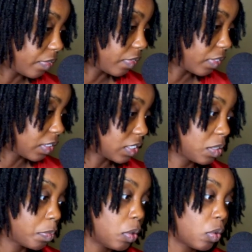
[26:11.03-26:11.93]
Is this
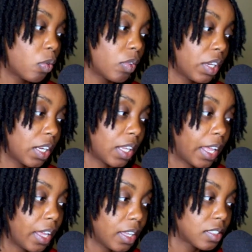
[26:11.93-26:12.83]
boat gonna run out of
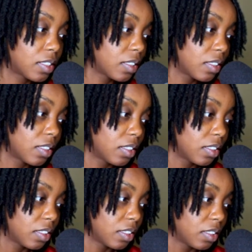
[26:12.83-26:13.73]
gas?
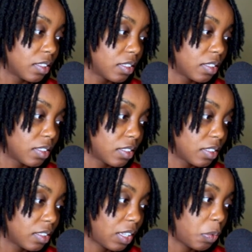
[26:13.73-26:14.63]

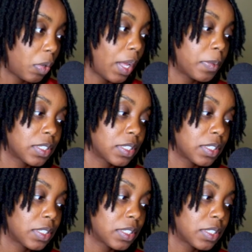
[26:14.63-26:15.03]
Like, what happens if it